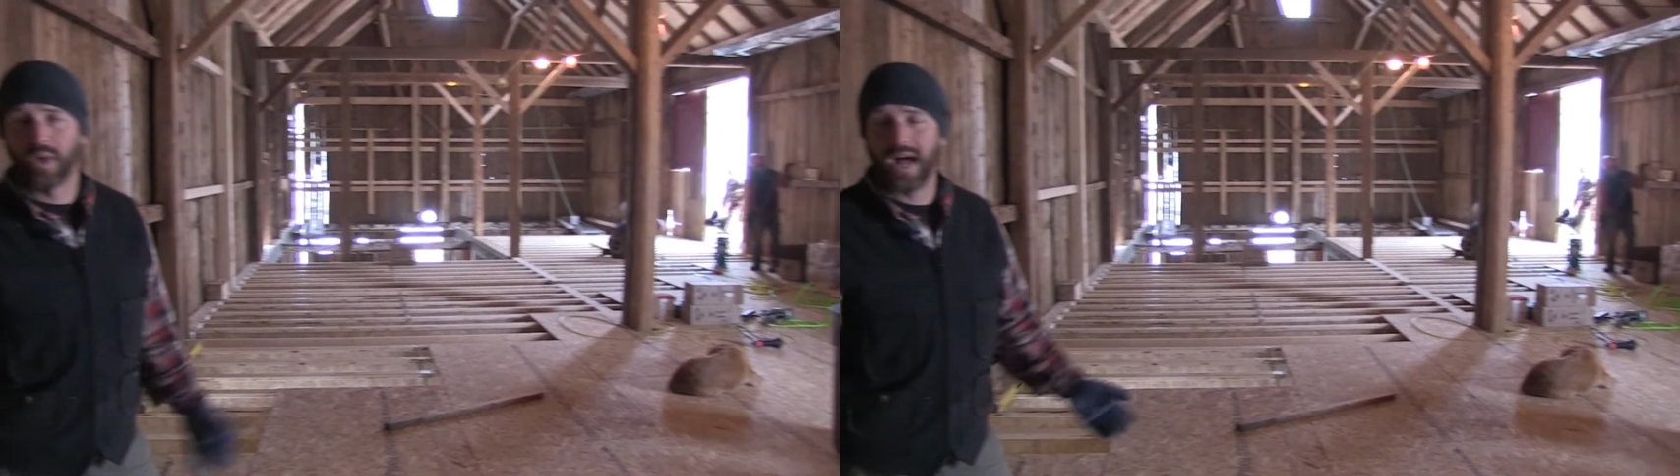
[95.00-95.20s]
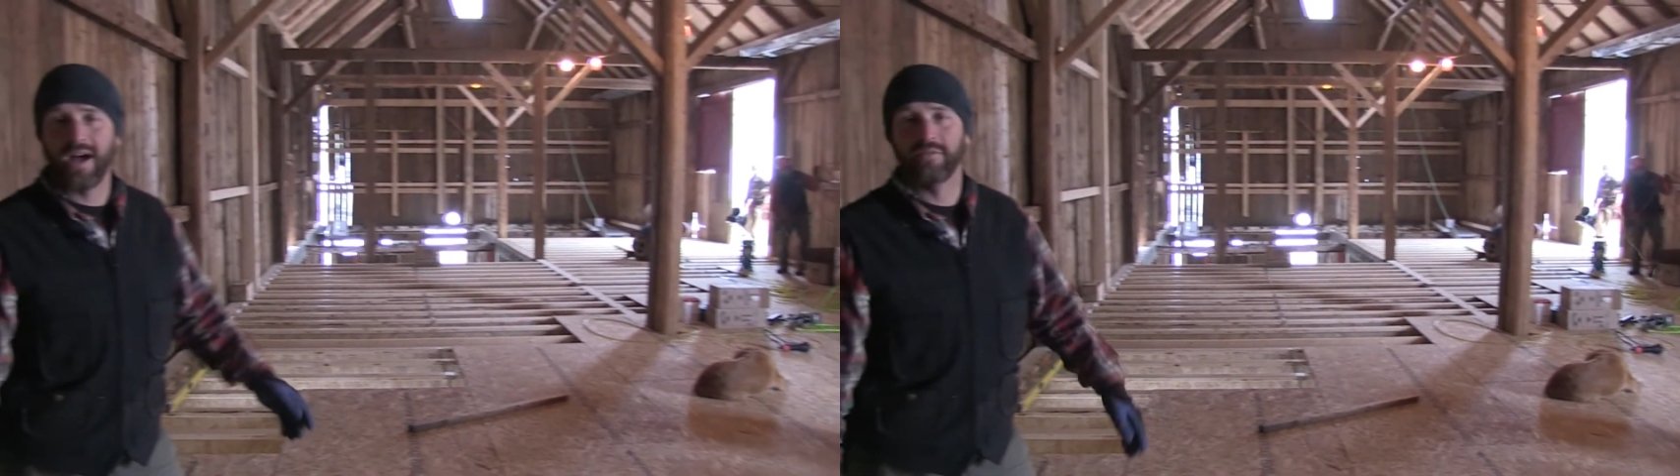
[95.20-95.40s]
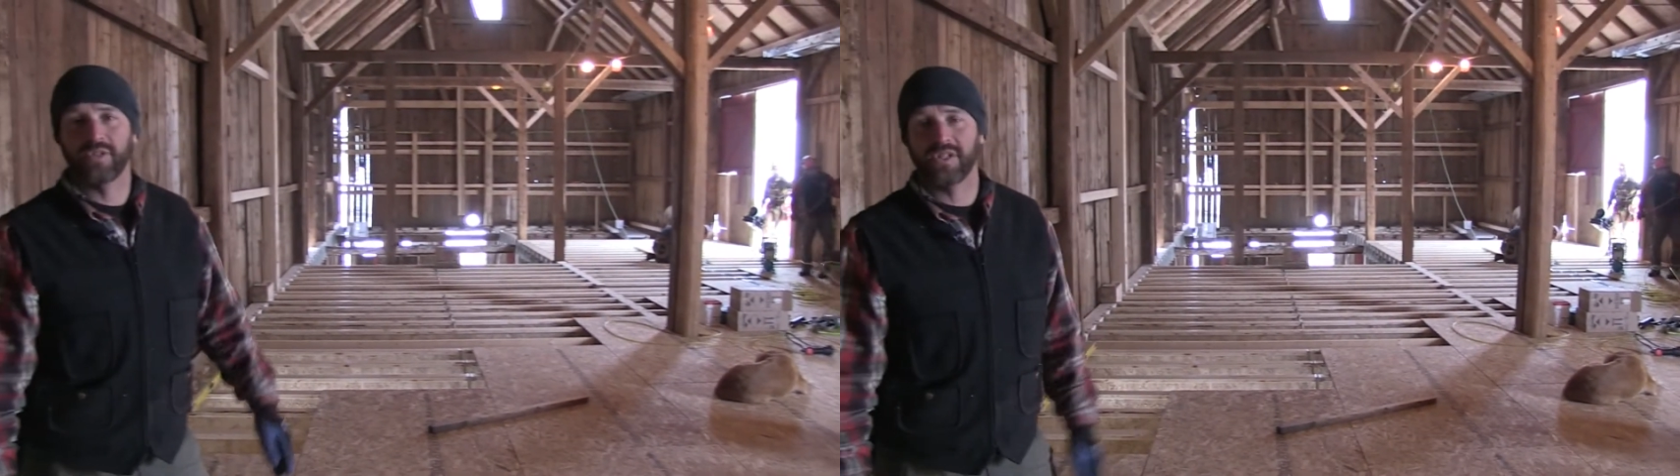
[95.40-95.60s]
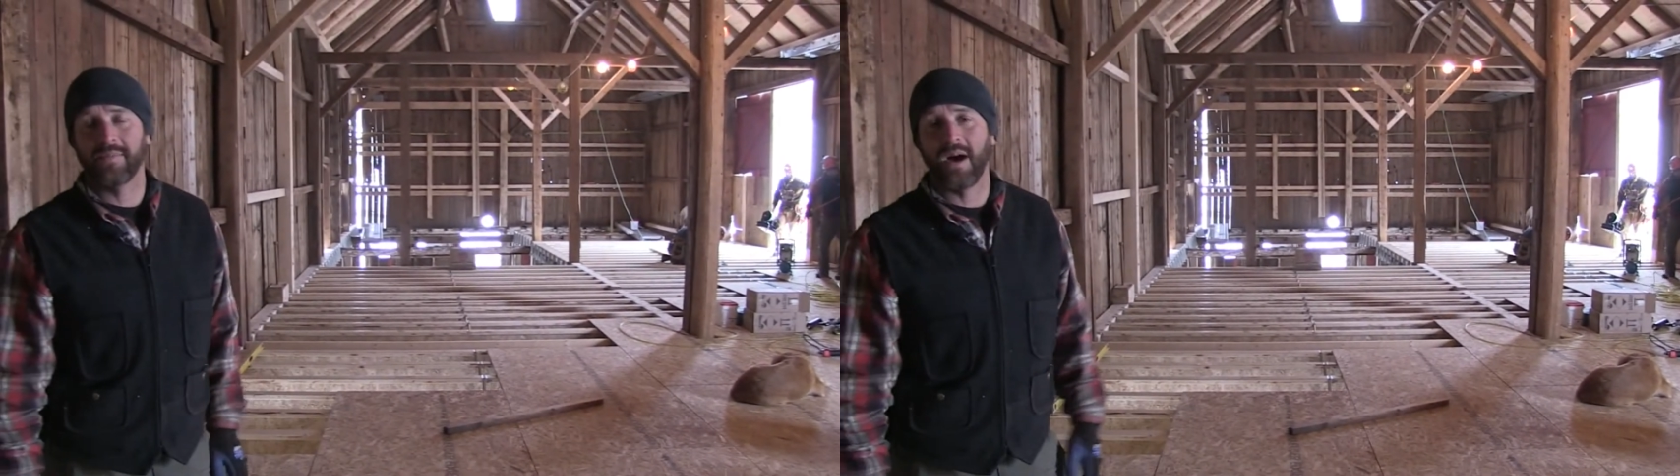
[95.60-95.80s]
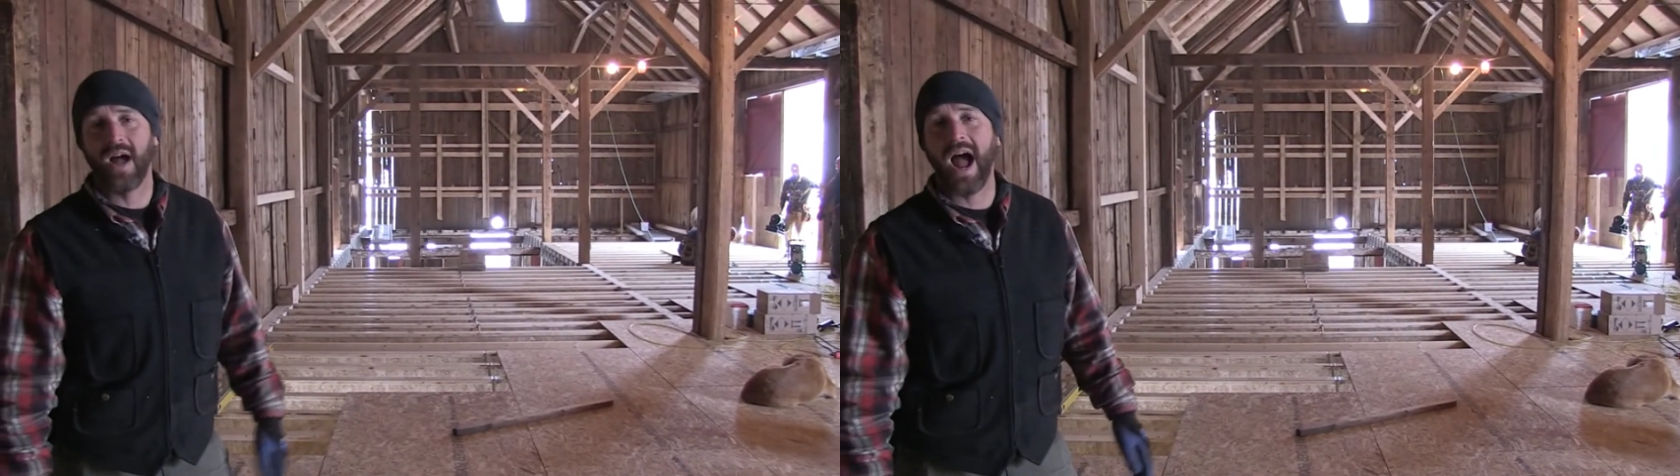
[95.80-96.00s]
we'll have just
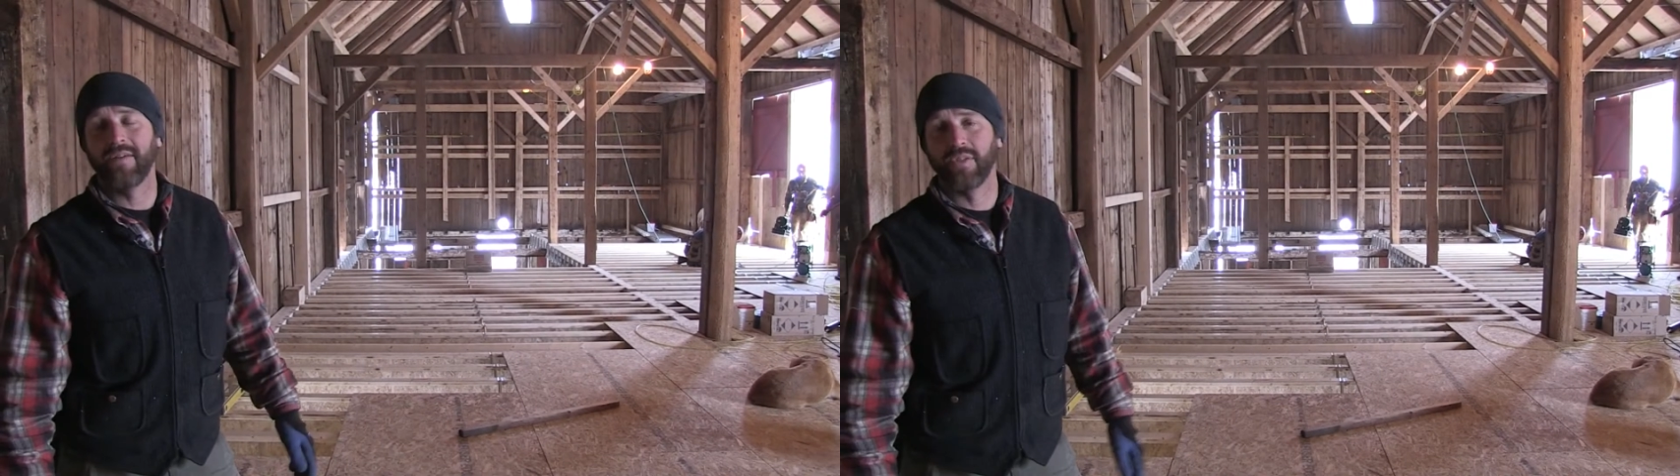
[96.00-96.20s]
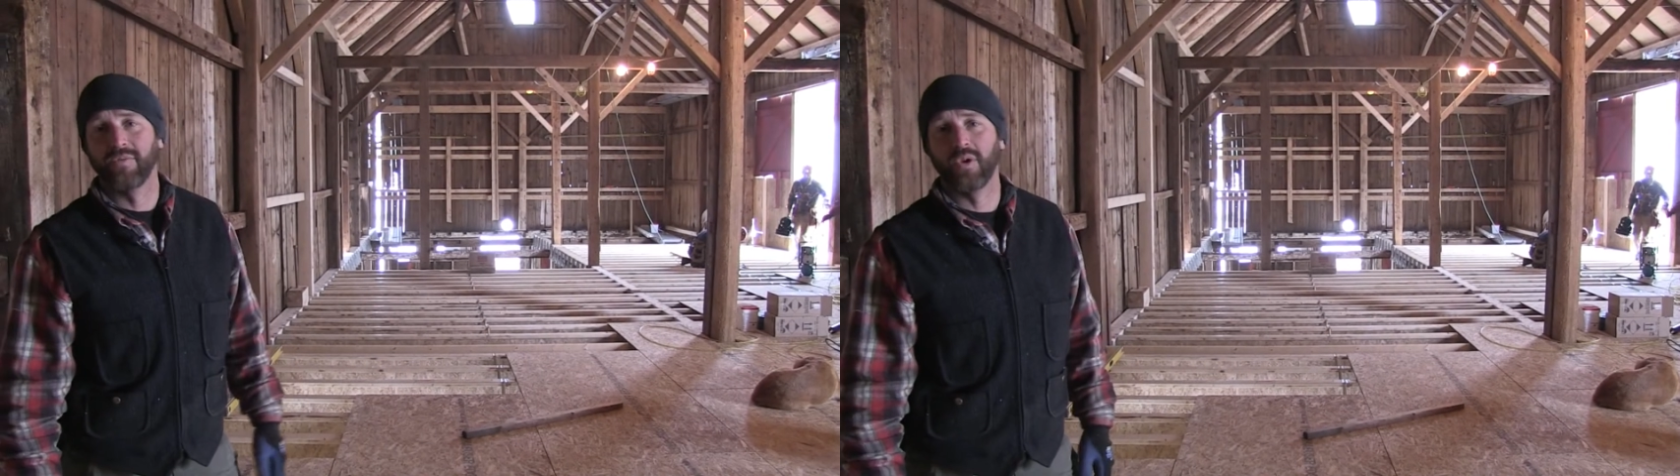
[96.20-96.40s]
about half the